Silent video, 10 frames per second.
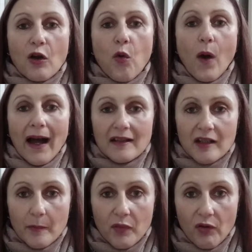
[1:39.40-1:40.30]

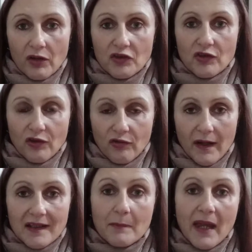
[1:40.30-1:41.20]
quiet approach to
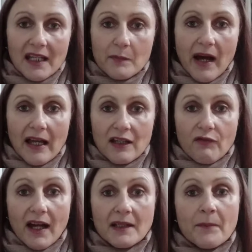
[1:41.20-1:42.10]
threats made by
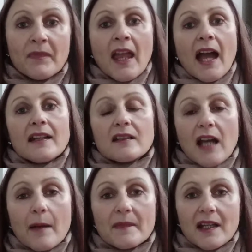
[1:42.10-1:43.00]
Iran. And it
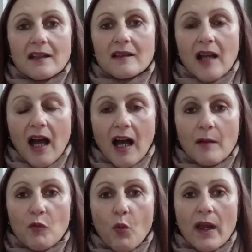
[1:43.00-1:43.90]
comes at a
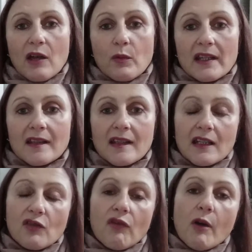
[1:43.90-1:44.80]
time where we
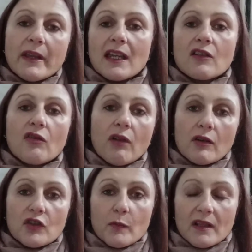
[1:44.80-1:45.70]
see growing
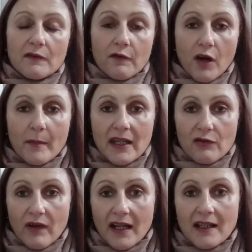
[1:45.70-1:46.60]
encroachment from
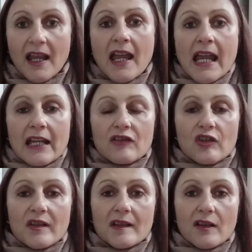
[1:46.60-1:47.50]
Iran
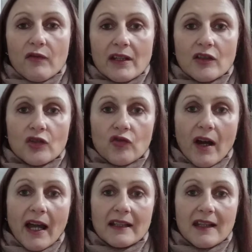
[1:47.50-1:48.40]
into Syria to
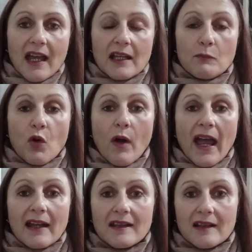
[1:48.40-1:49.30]
try and gain
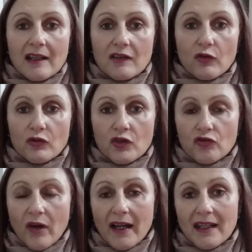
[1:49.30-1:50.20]
more access or to
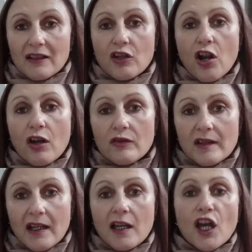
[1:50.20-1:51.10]
try and get
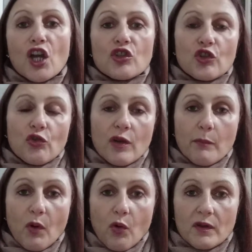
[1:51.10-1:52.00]
closer to the
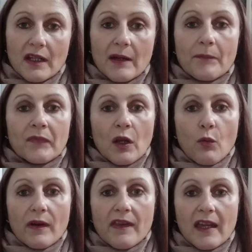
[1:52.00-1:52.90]
border
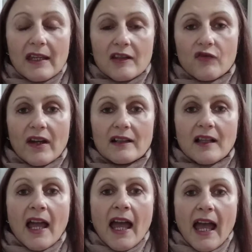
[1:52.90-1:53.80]
with
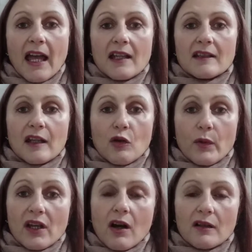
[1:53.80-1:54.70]
Israel. And
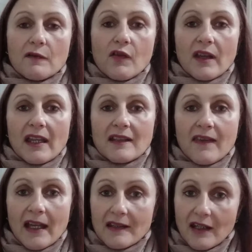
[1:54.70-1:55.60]
we can't forget
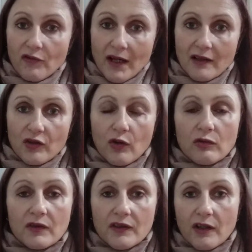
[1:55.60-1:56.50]
that Iran is
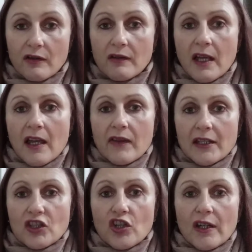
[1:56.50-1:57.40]
also
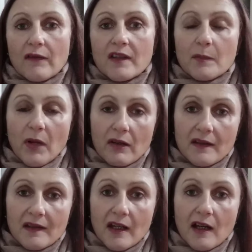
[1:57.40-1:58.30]
the chief
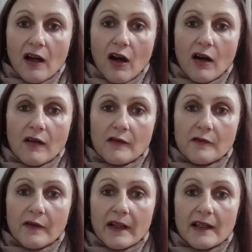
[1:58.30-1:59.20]
sponsor
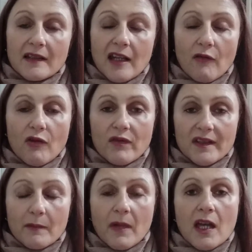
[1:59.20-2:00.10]
of
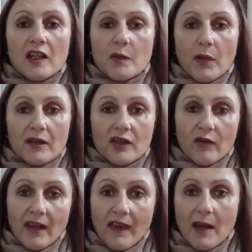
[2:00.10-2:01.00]
terrorism,
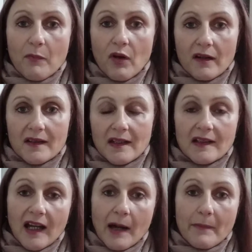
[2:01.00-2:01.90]
sponsoring their
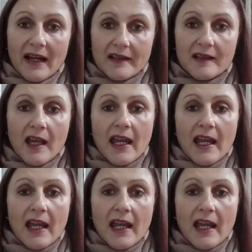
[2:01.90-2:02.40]
proxies, Hamas